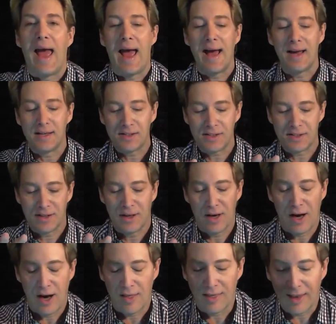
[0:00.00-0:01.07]
as
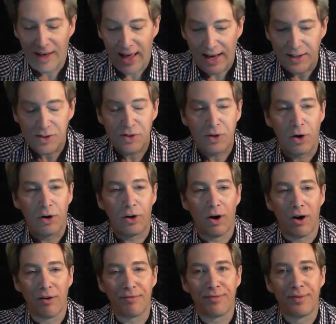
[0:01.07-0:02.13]
the light started
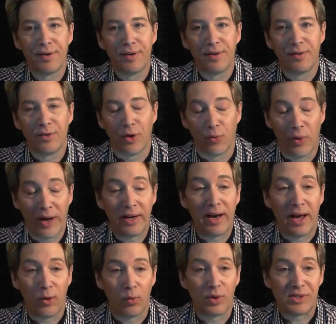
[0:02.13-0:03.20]
off, the red
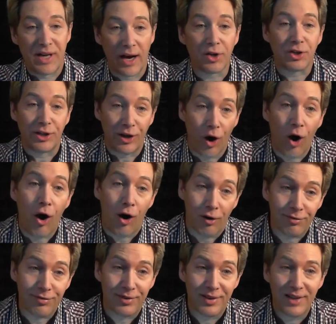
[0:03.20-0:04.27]
light was actually
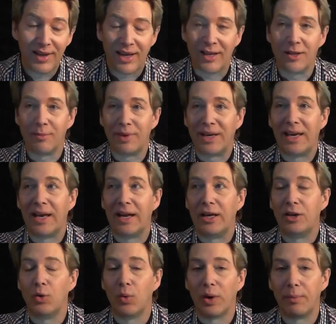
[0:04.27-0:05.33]
off in the
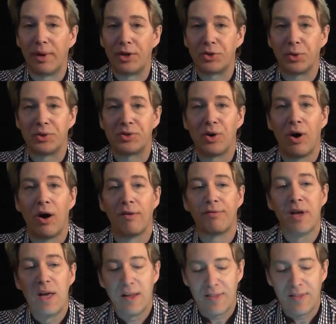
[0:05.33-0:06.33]
beginning. You want to make sure it's off.